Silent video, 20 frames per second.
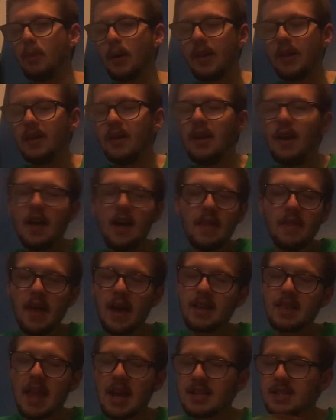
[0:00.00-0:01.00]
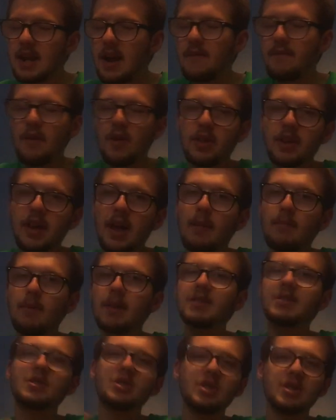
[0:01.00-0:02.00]
But that's not a fault of the game.
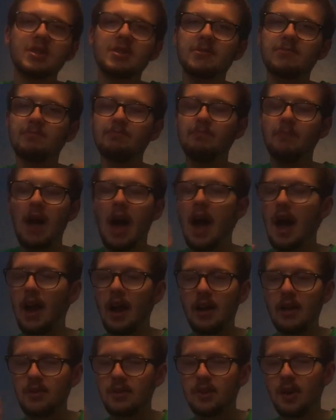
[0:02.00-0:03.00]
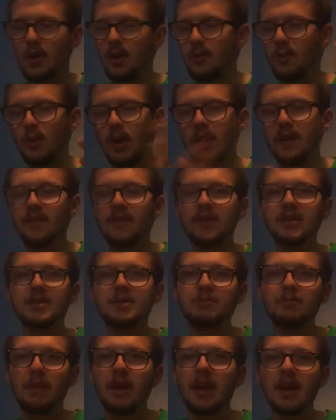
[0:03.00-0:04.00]
That's just, I don't know, whatever.
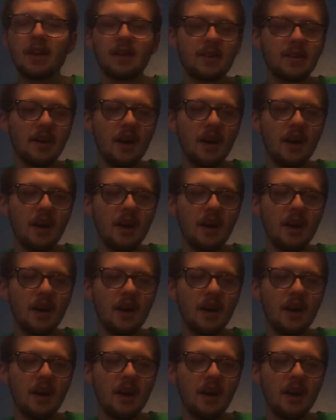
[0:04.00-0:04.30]
It's me.